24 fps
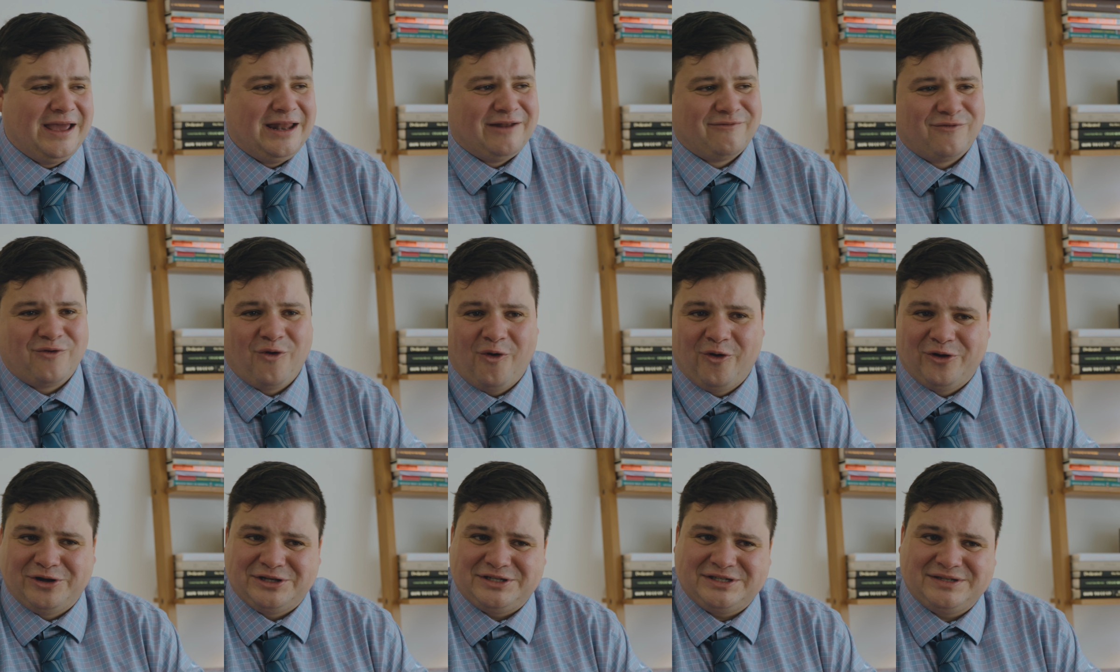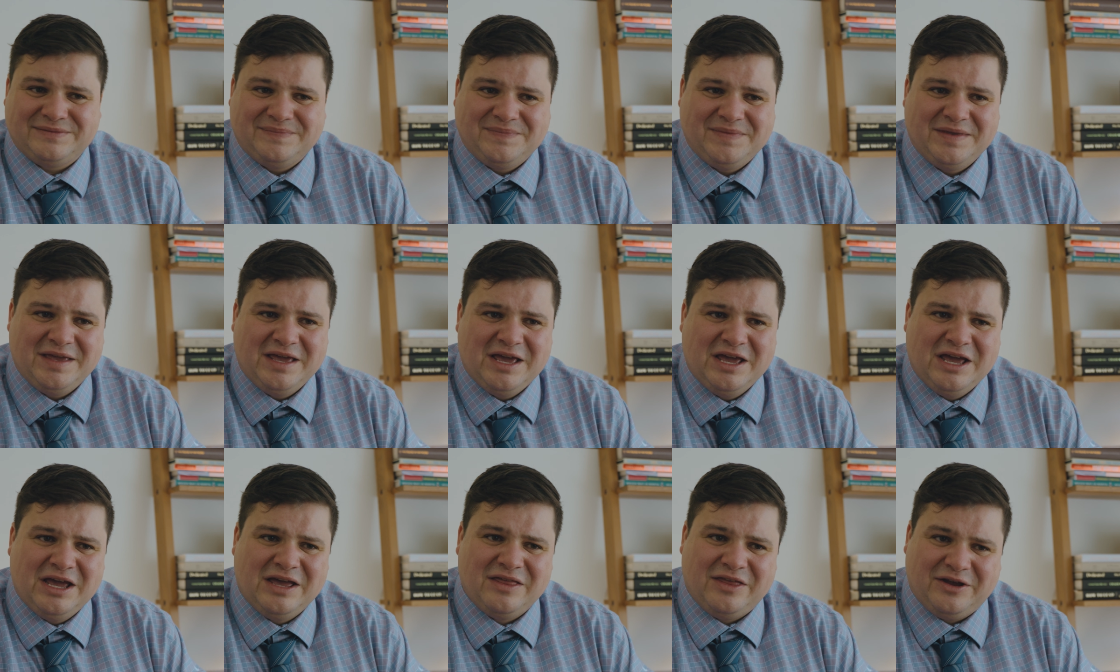Of course,
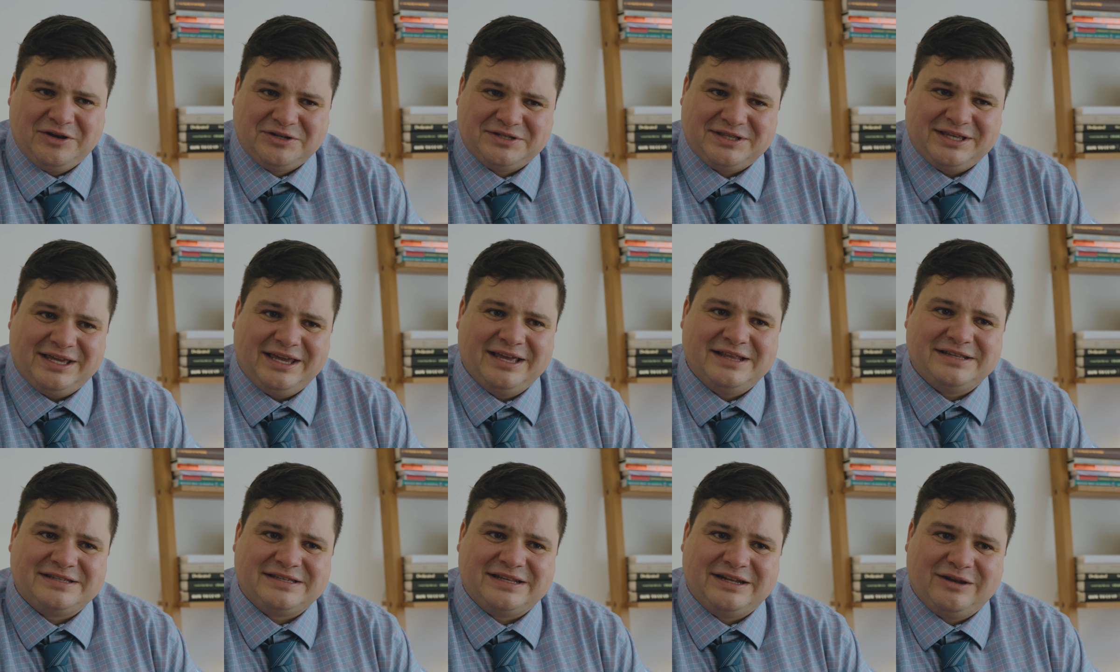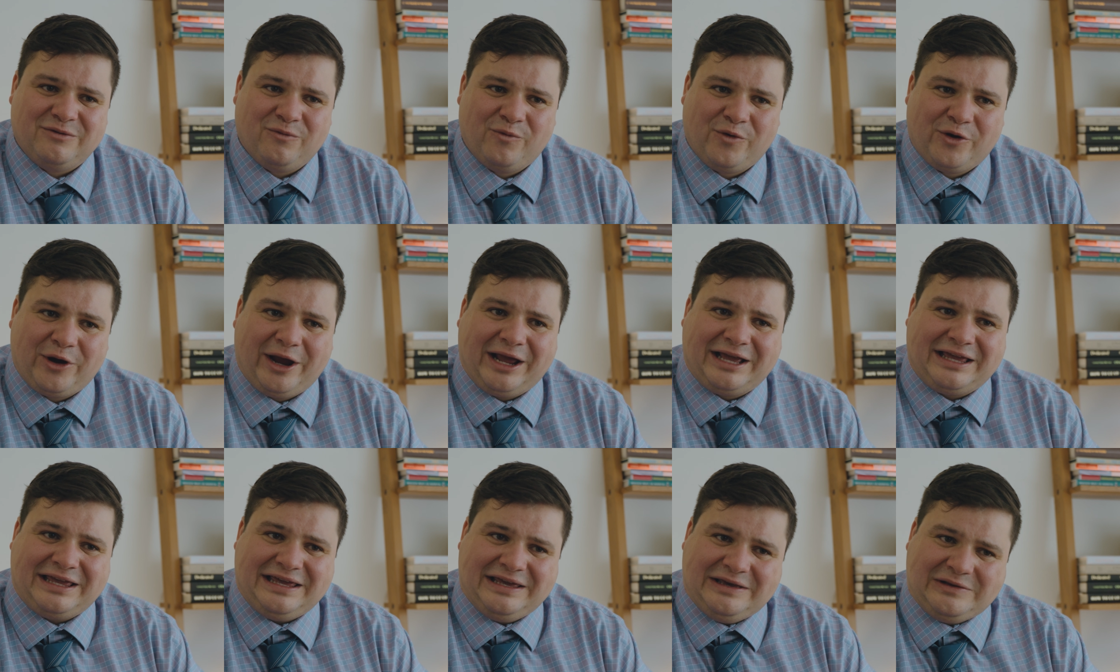there's the incident where
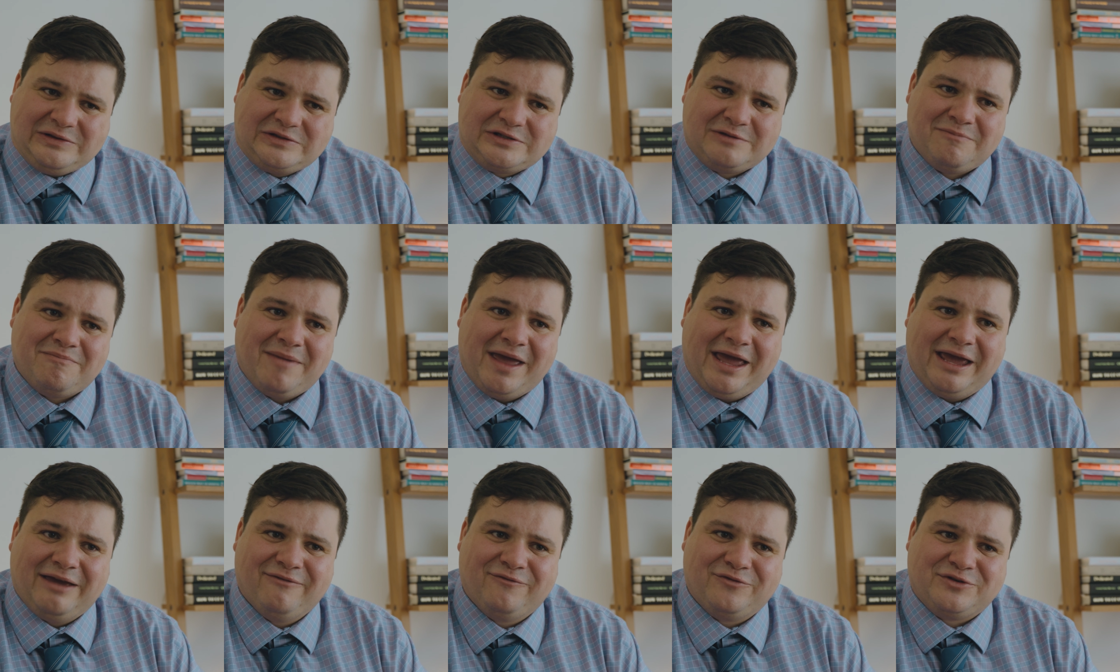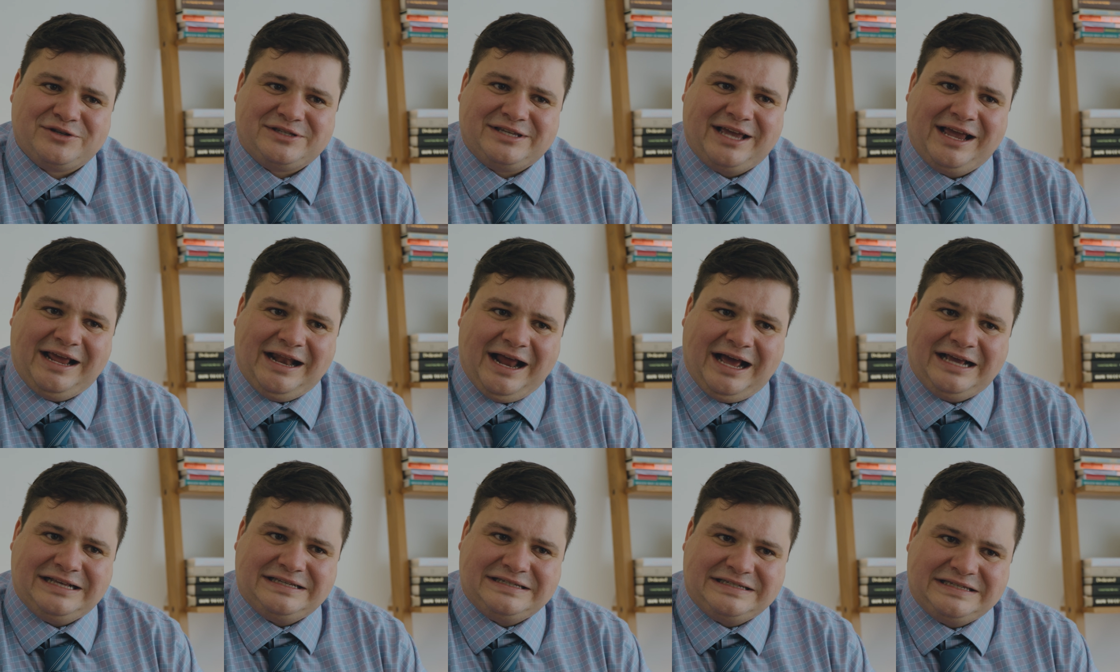I killed the man for saying
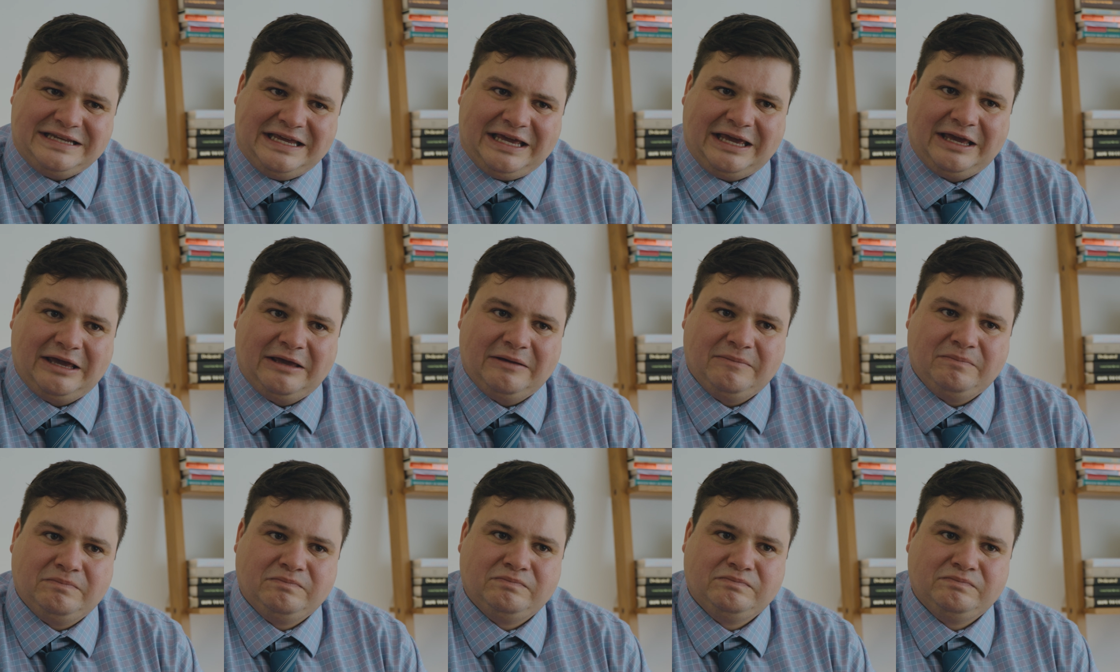I stink.